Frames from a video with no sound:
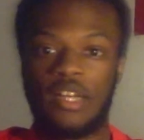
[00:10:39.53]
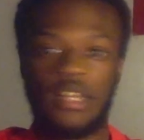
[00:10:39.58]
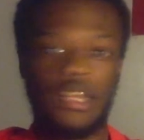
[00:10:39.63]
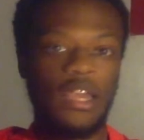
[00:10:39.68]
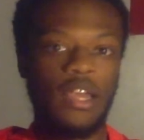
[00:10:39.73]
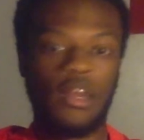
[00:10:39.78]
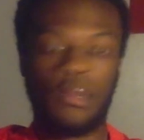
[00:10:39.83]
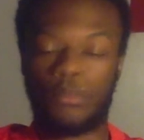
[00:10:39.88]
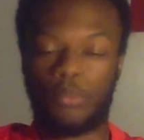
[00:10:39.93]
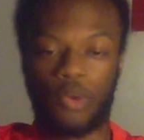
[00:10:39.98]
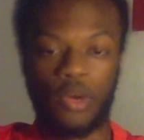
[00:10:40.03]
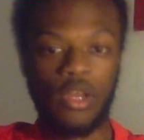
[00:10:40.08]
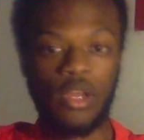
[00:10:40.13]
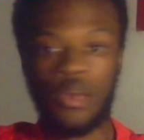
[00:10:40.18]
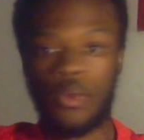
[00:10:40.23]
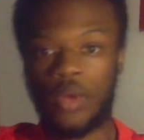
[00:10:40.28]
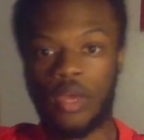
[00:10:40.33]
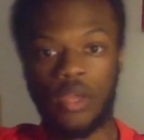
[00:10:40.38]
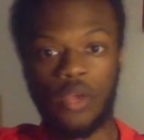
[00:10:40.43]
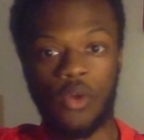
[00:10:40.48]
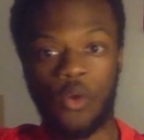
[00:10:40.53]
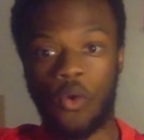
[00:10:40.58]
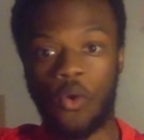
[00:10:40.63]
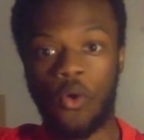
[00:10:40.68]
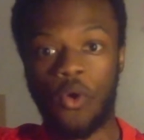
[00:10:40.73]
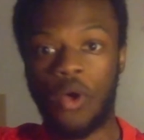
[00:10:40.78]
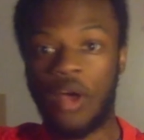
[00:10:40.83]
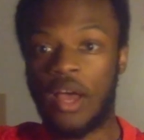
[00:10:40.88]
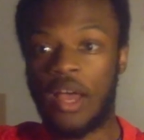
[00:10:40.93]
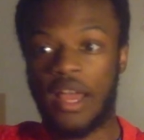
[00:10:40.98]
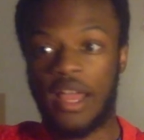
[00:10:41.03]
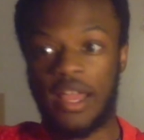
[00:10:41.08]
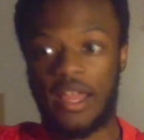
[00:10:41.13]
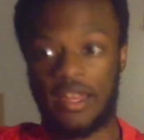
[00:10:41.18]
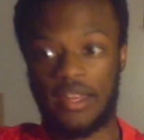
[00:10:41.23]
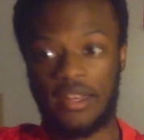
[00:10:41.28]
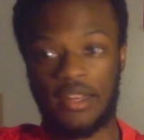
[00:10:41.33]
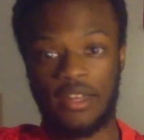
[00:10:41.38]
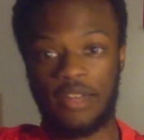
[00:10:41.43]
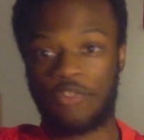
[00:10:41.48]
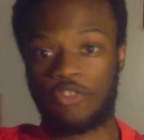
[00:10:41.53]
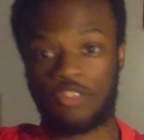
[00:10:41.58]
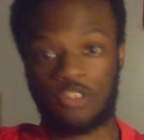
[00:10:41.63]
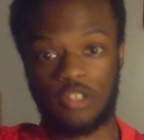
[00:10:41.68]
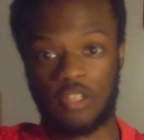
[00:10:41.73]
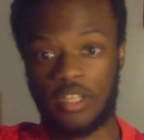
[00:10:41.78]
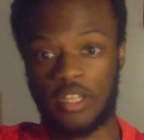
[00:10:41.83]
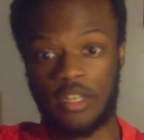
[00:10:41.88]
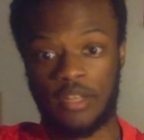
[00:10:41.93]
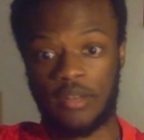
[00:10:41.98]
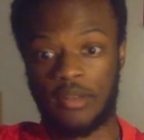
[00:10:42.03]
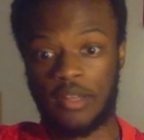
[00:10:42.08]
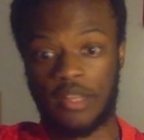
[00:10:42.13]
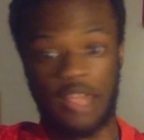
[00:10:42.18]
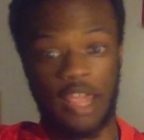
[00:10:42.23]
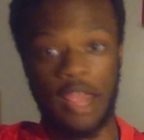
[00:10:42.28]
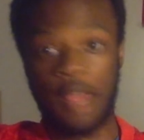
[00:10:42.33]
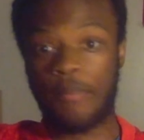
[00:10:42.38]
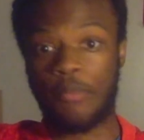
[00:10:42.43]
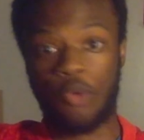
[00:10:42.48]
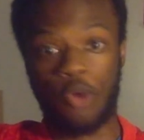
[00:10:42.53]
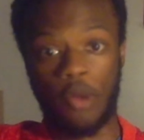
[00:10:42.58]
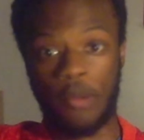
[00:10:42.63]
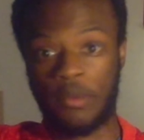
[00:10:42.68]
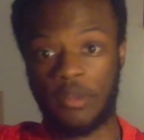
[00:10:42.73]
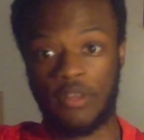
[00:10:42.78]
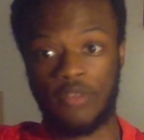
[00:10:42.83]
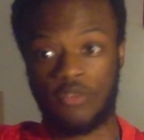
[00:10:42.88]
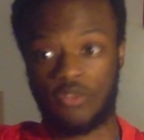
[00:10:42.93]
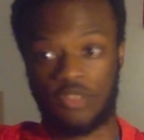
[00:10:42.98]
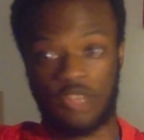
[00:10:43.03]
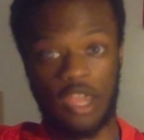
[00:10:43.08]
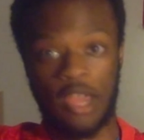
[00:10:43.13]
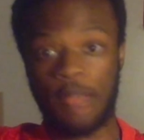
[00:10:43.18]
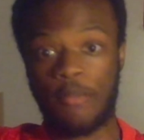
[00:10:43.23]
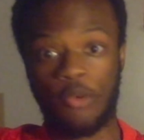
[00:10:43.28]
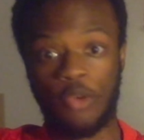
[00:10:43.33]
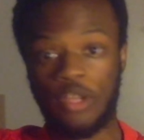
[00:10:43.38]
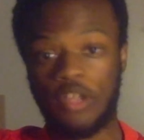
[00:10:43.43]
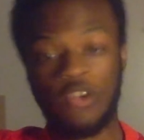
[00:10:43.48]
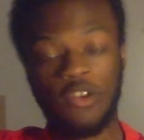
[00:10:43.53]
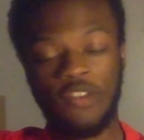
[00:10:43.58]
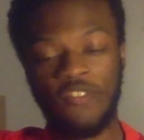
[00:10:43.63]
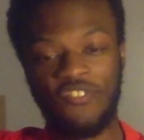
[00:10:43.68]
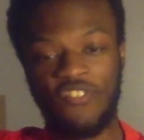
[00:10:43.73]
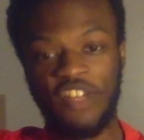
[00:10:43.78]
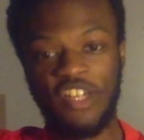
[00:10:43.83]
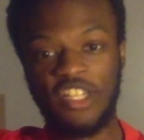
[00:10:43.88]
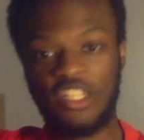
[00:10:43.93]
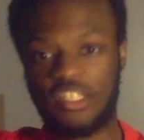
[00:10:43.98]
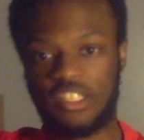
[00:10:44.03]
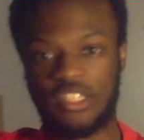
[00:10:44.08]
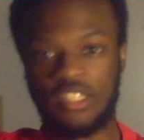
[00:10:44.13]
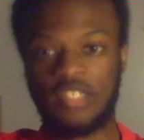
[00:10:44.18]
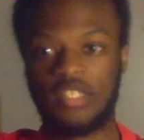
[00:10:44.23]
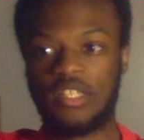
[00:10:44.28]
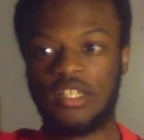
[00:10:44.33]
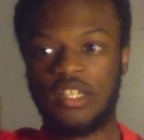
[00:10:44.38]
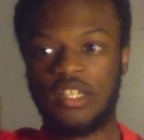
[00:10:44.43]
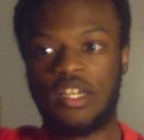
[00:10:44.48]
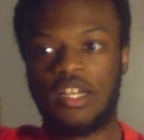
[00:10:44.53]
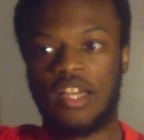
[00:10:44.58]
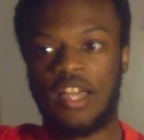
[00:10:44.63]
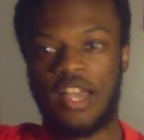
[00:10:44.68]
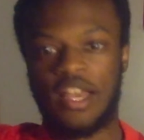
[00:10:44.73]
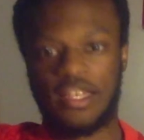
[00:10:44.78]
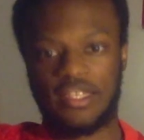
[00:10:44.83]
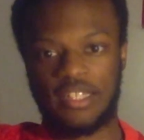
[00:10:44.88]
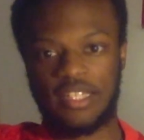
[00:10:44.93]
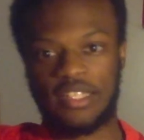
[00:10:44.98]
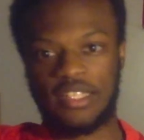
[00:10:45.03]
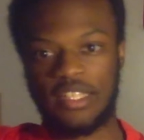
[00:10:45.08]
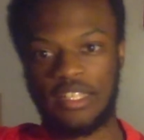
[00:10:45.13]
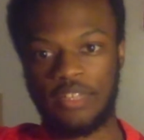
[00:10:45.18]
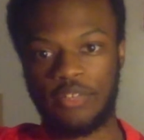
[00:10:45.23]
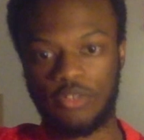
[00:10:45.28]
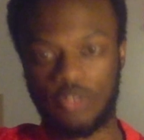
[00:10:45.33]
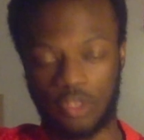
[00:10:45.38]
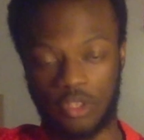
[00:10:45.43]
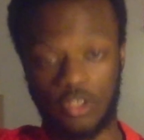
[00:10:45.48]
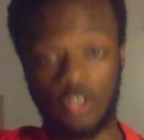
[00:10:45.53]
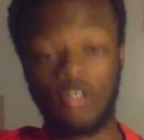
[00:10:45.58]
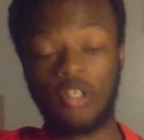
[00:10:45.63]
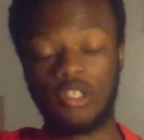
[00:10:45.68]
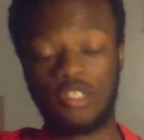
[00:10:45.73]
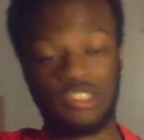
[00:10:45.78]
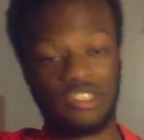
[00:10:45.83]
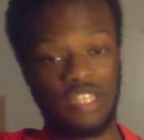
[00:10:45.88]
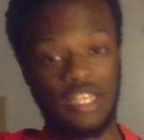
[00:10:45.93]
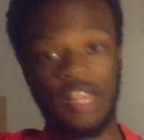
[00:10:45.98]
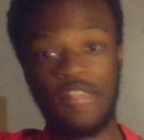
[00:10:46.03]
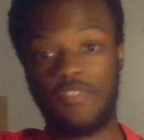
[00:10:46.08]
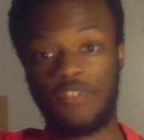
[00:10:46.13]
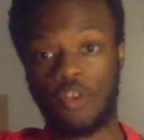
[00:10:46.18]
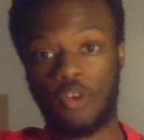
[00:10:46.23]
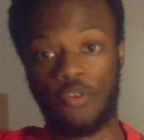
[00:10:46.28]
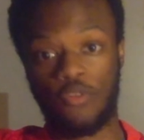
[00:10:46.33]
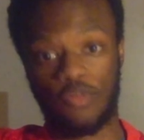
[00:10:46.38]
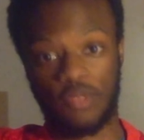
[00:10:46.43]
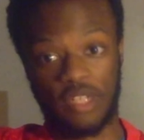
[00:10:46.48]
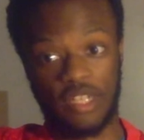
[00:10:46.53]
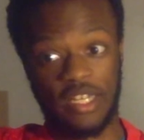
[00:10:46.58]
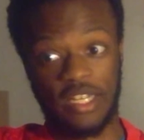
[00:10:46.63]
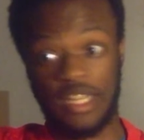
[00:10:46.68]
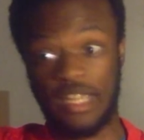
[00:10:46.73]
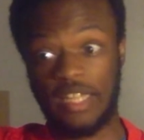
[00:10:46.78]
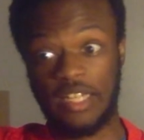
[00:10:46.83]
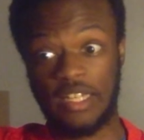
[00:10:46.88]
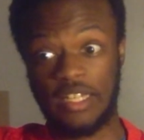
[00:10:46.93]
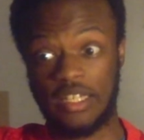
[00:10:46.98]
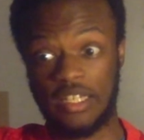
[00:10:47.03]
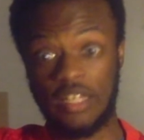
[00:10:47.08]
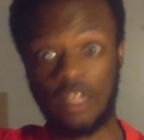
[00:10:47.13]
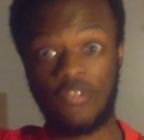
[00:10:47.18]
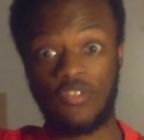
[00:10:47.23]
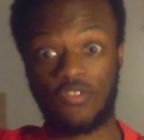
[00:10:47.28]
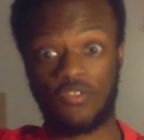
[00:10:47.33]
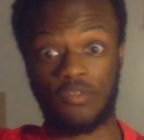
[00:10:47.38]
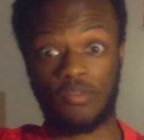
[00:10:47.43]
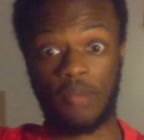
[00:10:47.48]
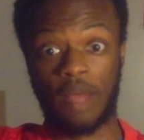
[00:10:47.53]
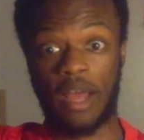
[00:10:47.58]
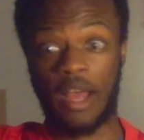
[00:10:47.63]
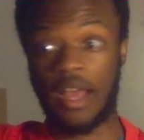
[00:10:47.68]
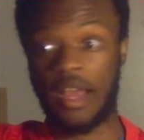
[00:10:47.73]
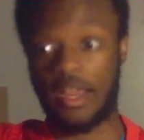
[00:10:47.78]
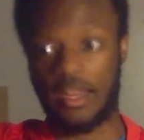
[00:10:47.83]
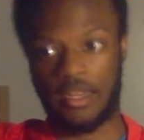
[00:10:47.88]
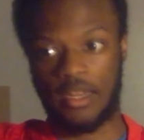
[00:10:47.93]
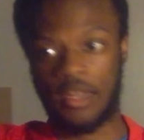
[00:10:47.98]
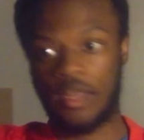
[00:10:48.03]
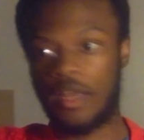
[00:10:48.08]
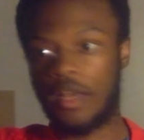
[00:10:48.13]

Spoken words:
They had a breakaway goal, and it was in Campbell. I believe it was Campbell. He couldn't finish it, as I think it was a good save though from the Canadian defense from behind.